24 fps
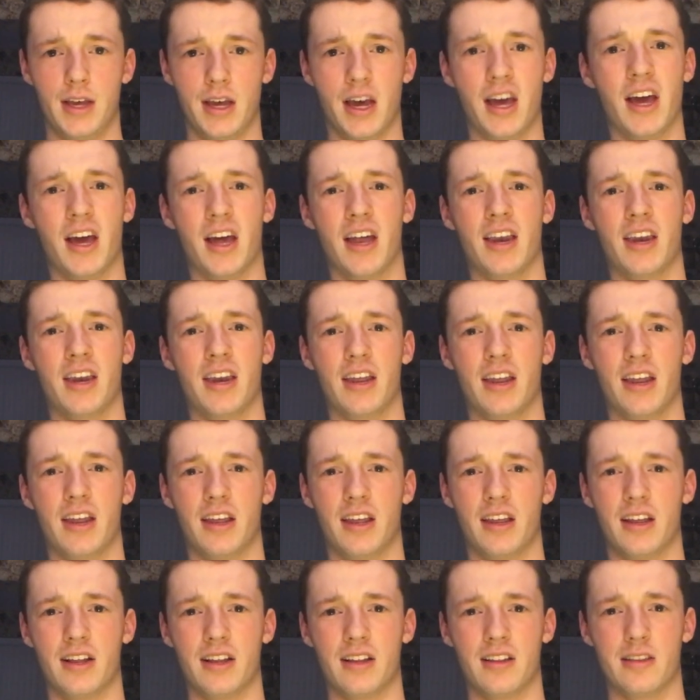and
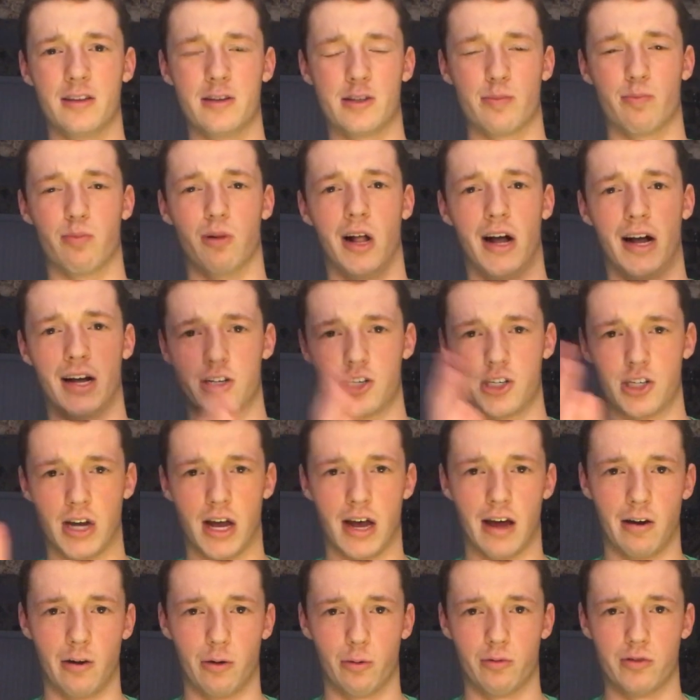this black
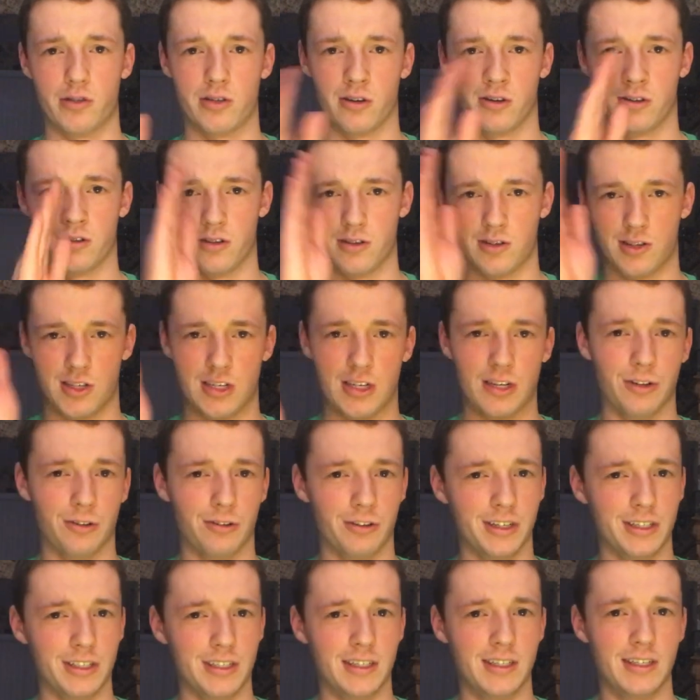shadow was on the
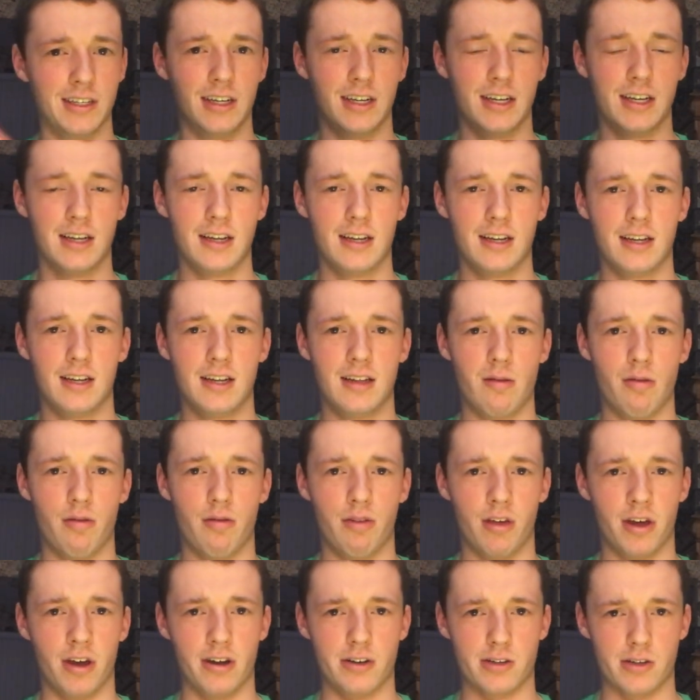ceiling.
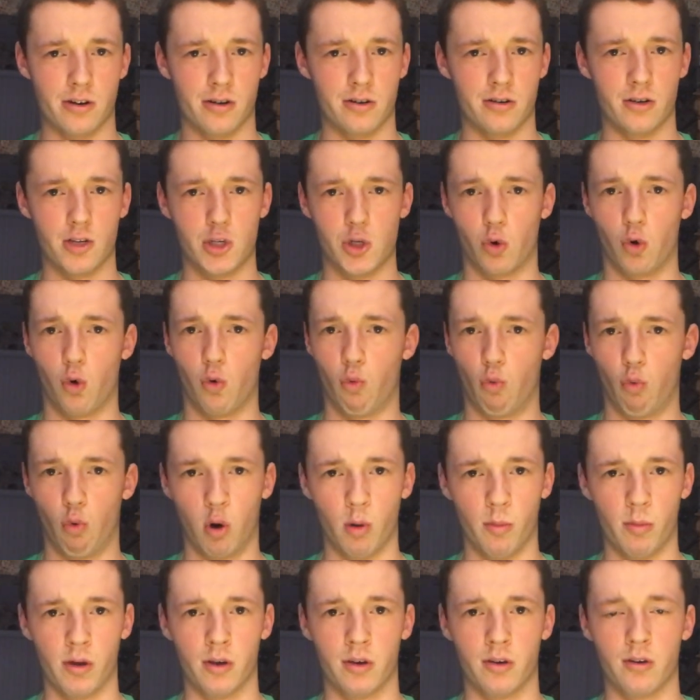Then it turned into a
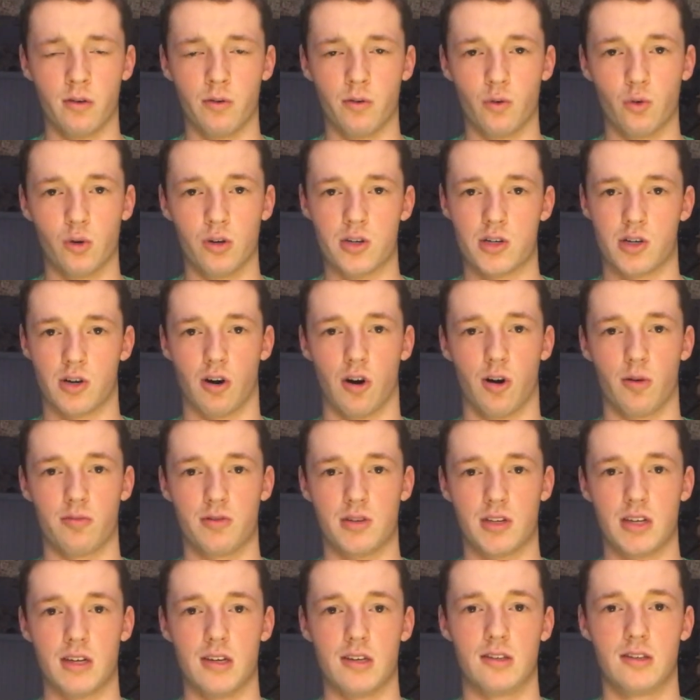woman with sharp
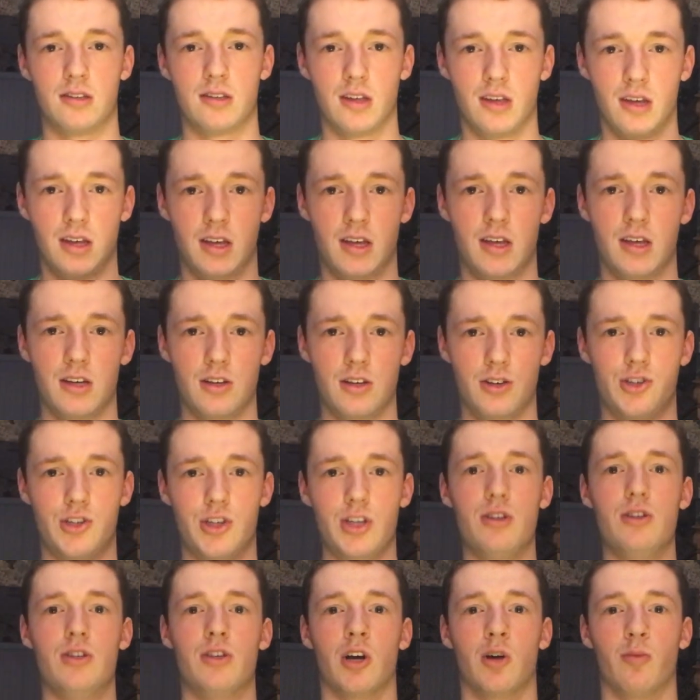teeth.
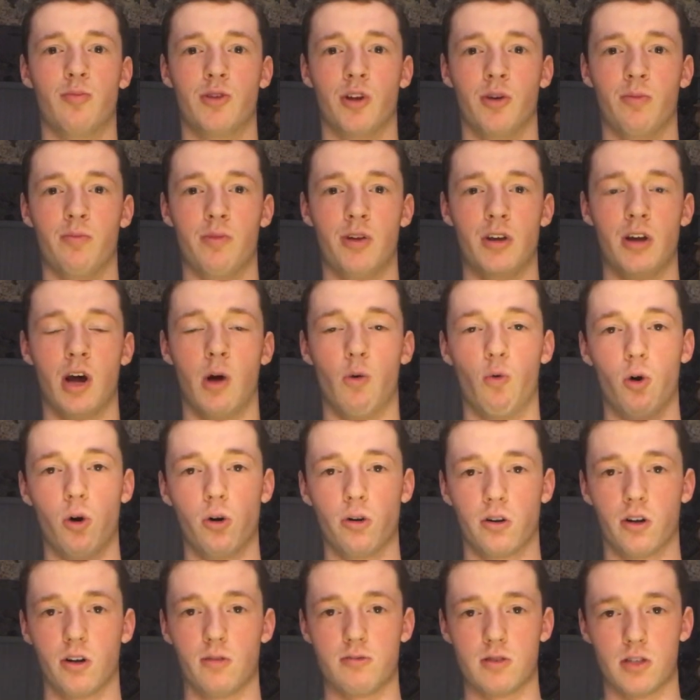She jumped on me. I
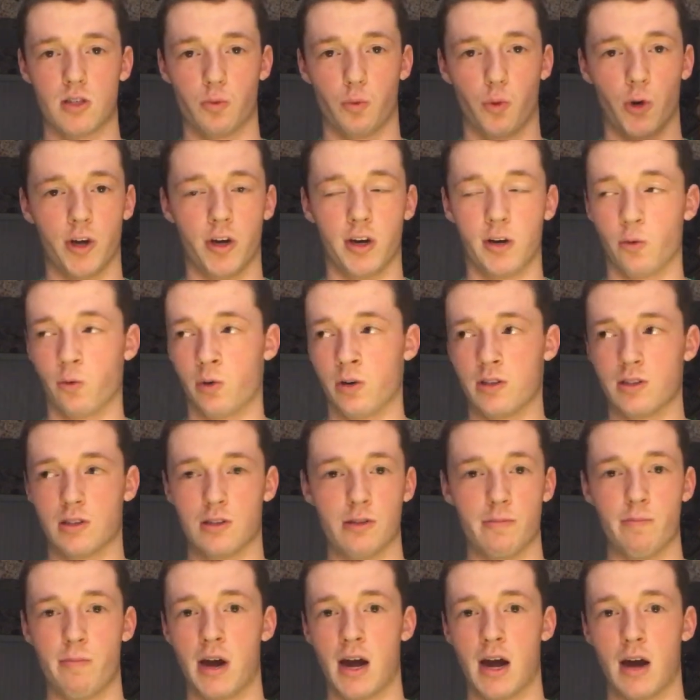woke up sweating, went to
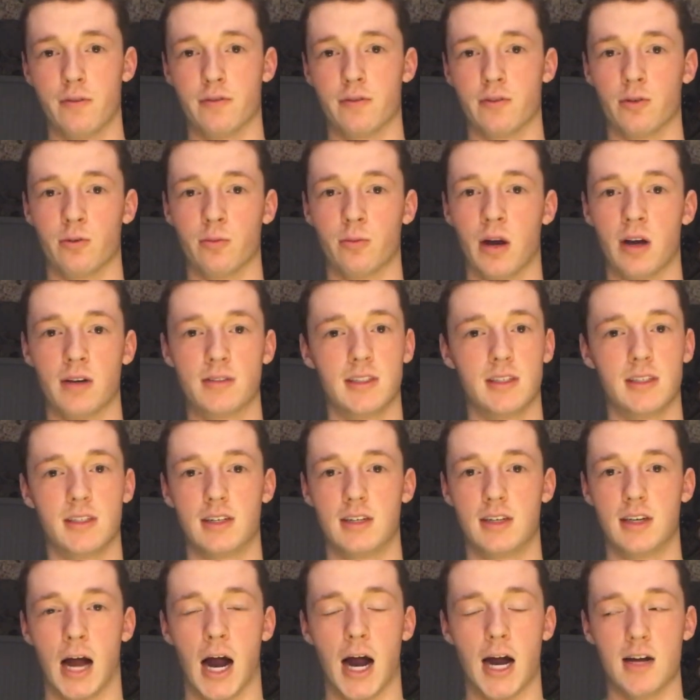the bathroom.
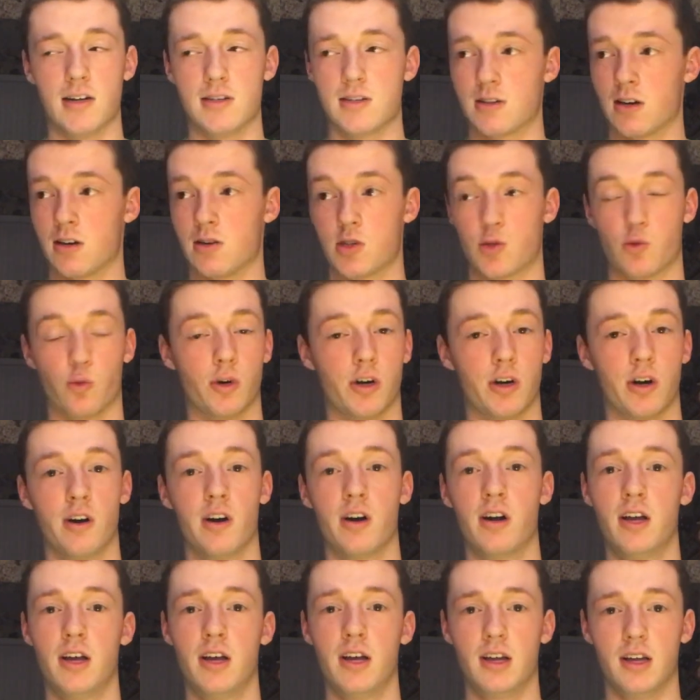Guys, I
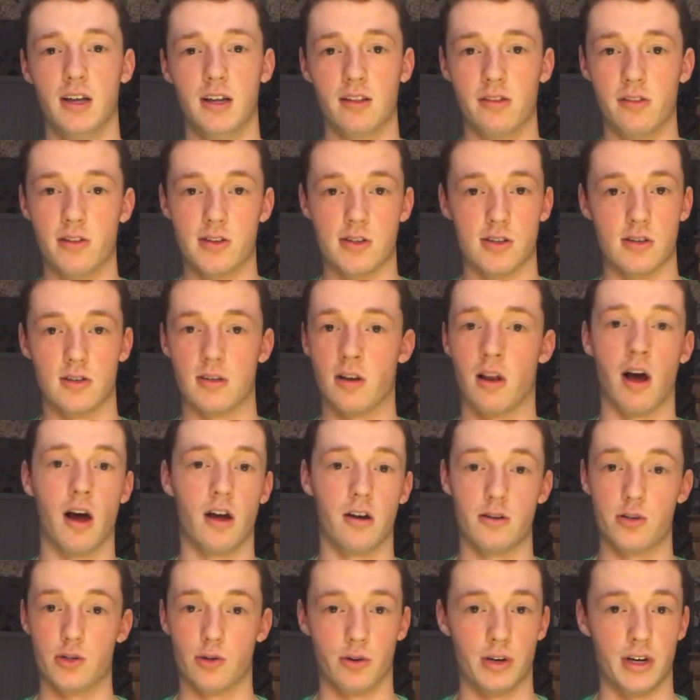swear, this is
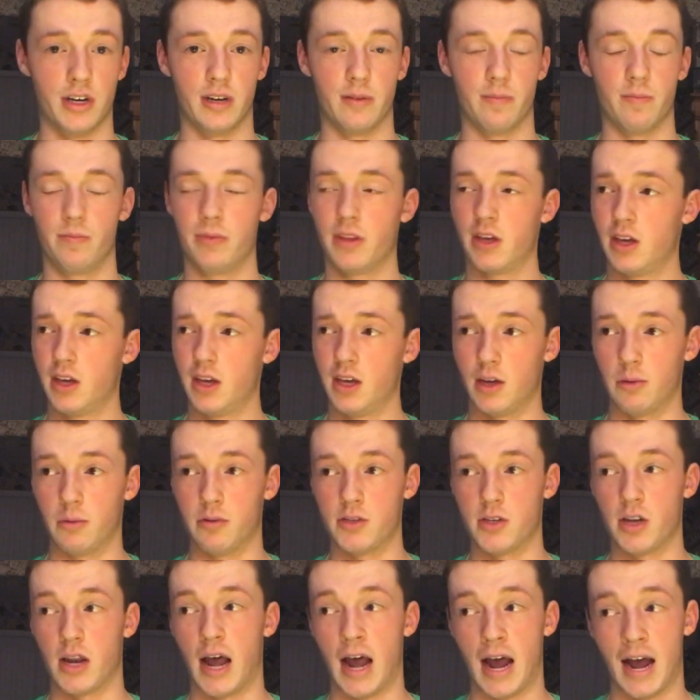not a dream. It
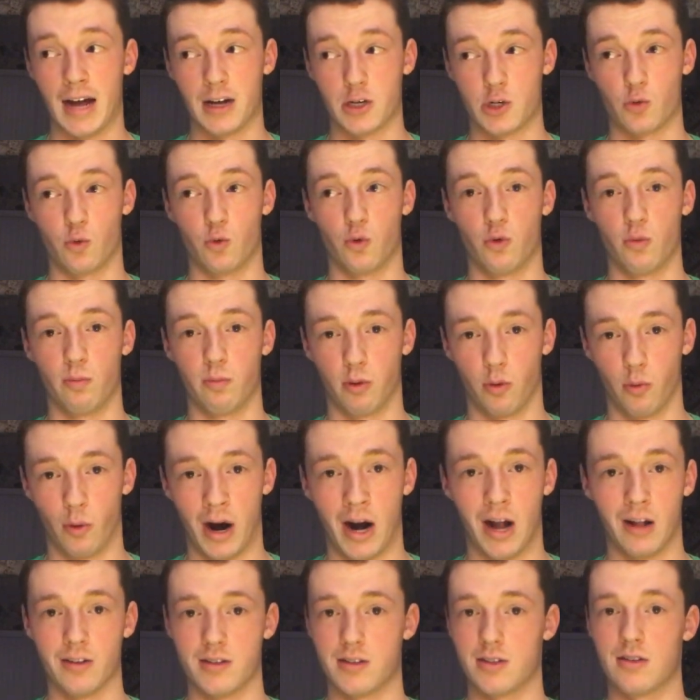was an actual
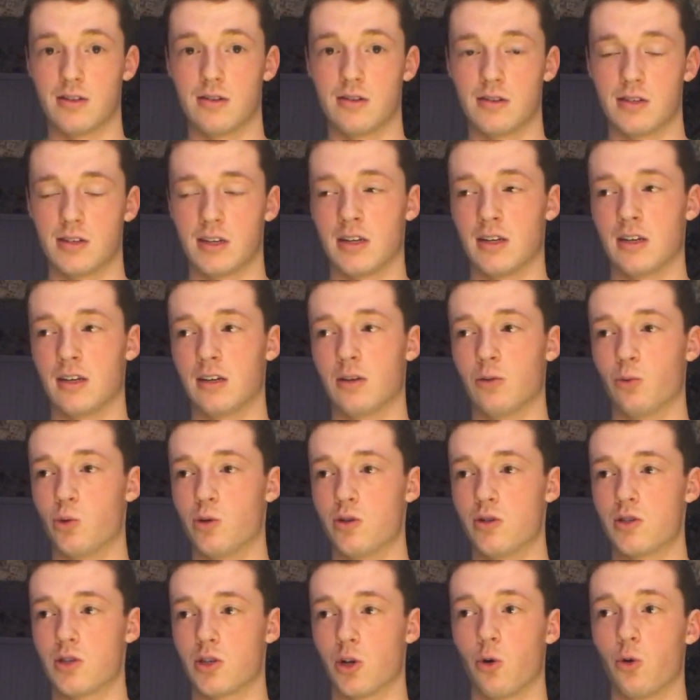paralysis, and it
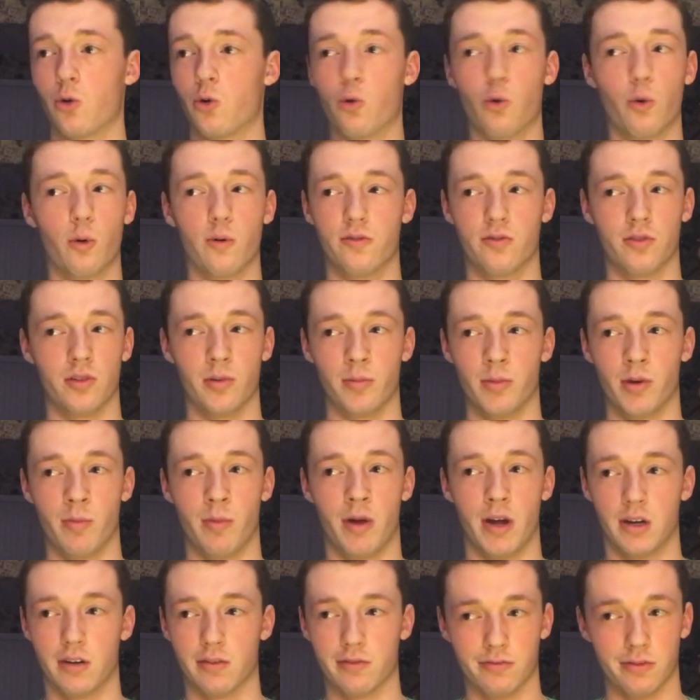was so cool for them to
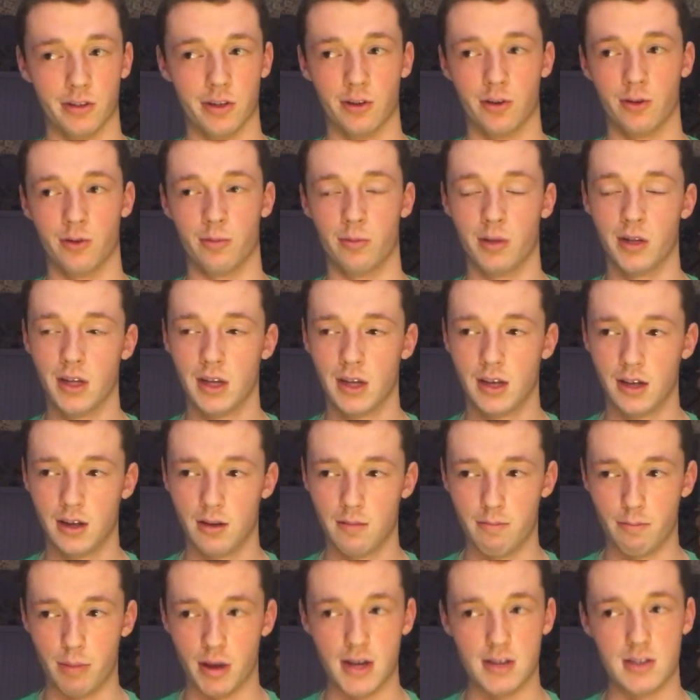make a film
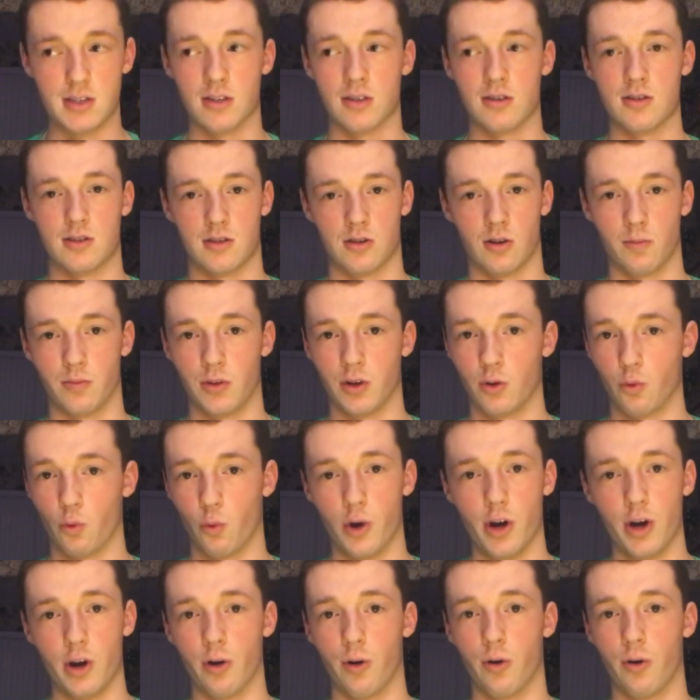based on something
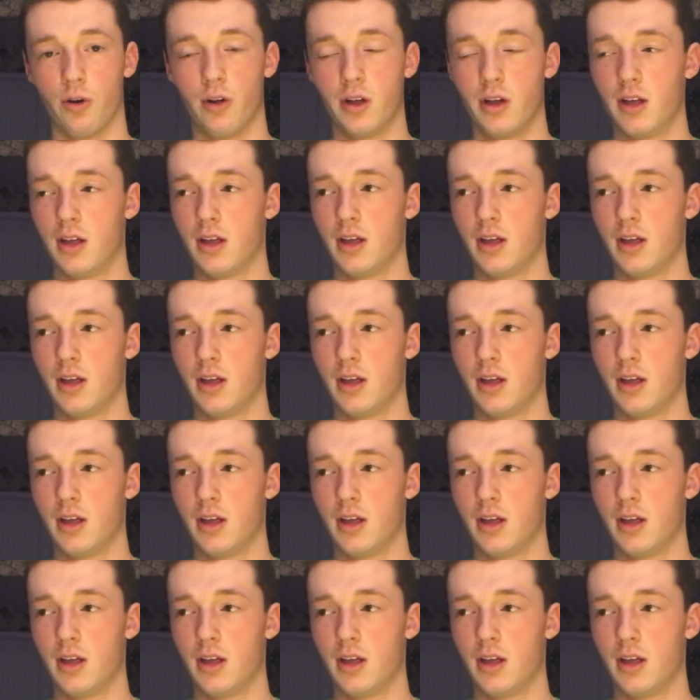real